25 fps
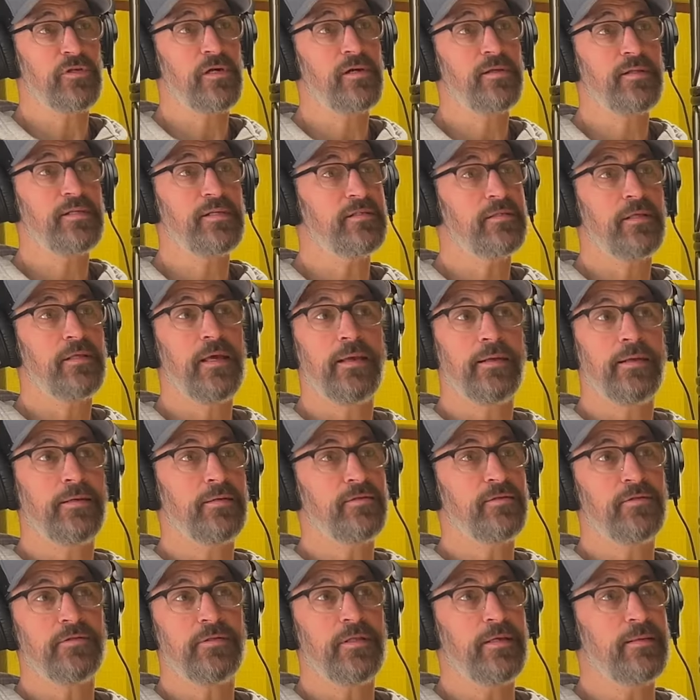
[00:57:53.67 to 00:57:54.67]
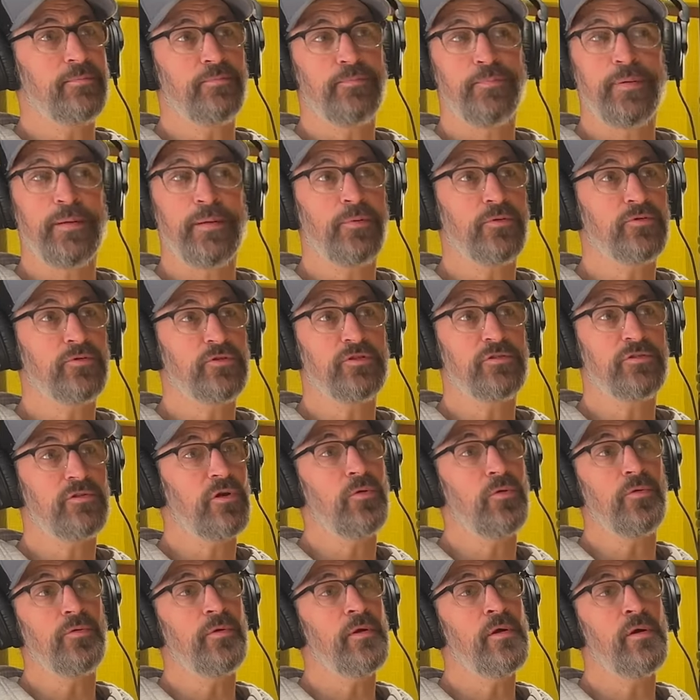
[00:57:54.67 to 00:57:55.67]
all these things that people just
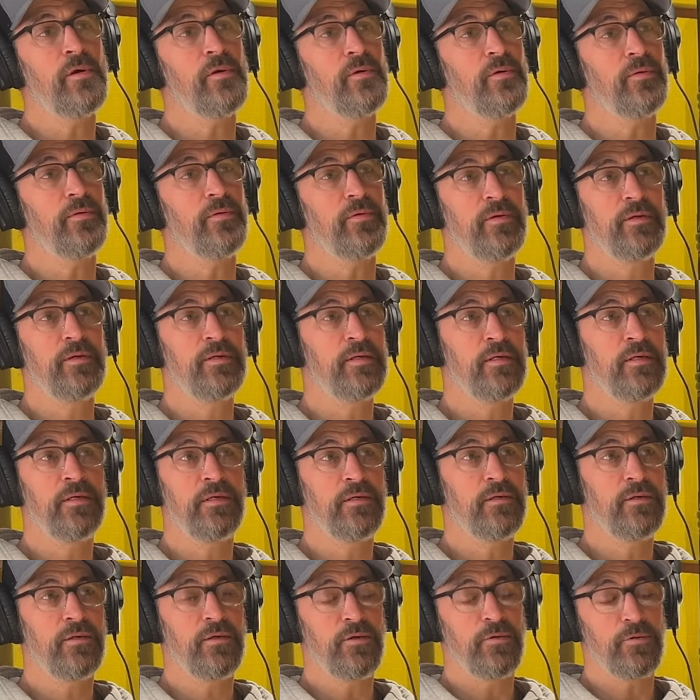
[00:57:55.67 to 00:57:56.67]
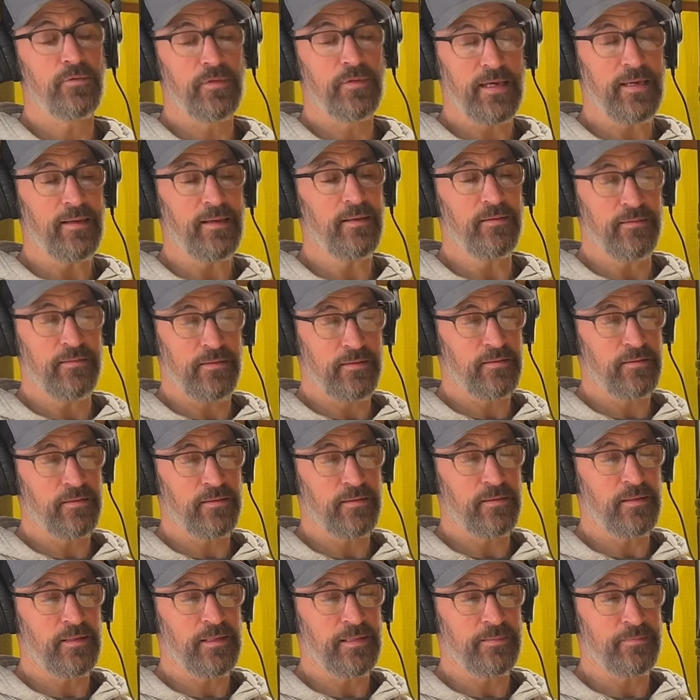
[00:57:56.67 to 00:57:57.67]
don't know that
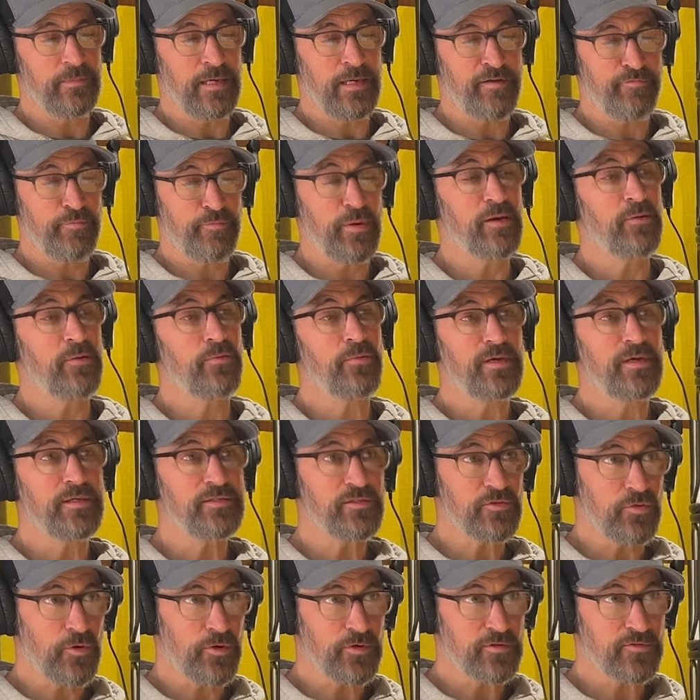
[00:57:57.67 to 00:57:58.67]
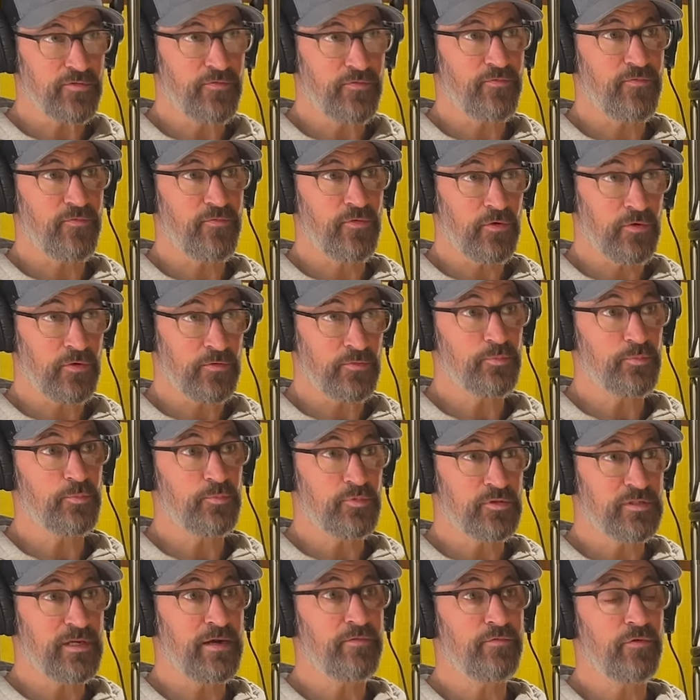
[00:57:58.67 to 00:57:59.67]
I've been a resource for
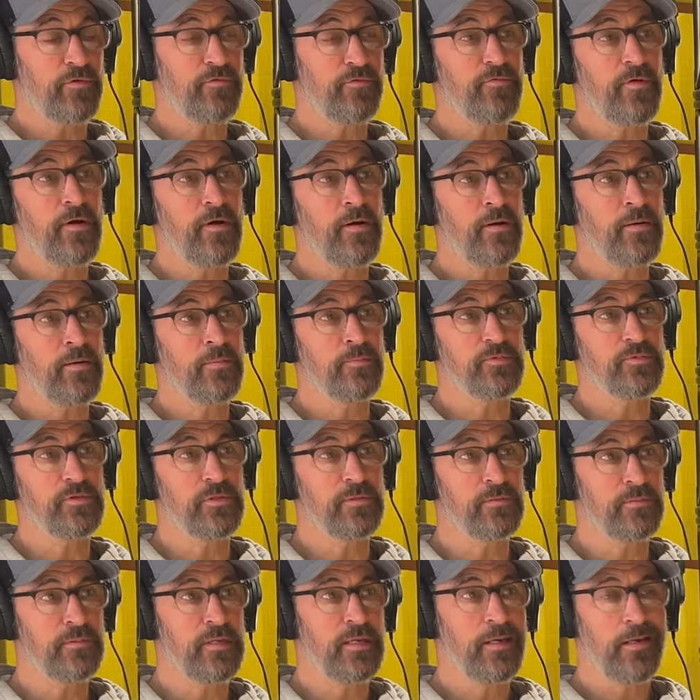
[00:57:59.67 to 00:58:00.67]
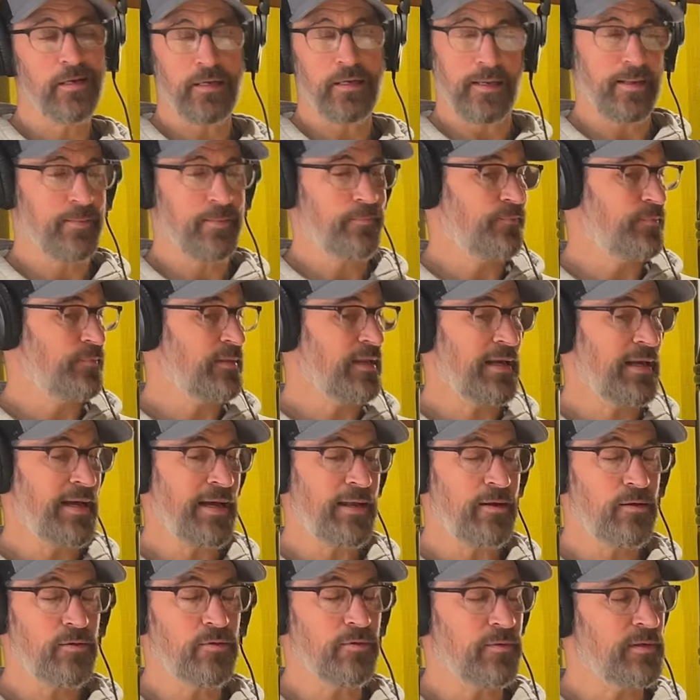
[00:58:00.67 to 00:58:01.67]
several farms and I
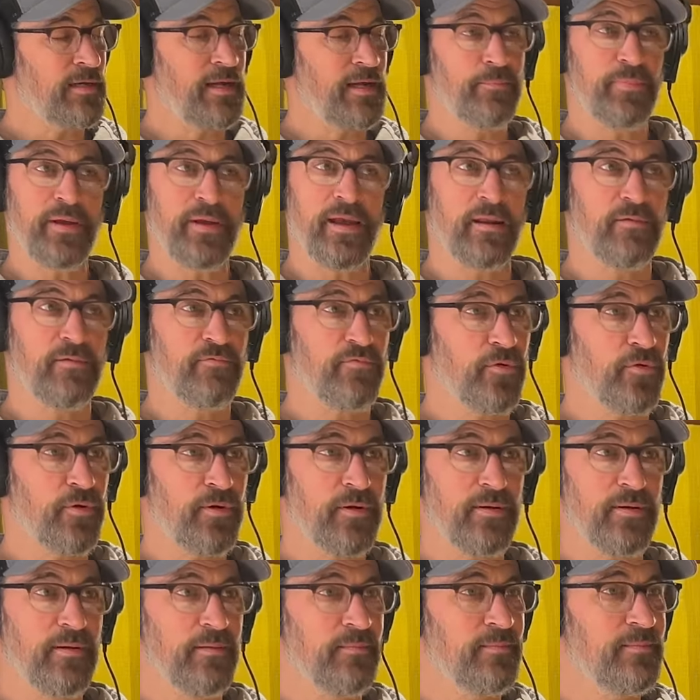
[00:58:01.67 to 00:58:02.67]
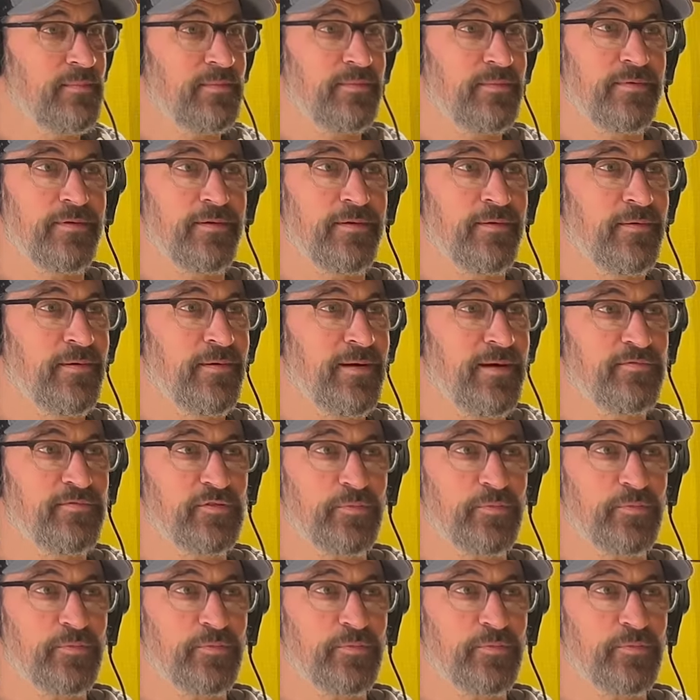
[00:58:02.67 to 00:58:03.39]
don't get paid for it. You know, I've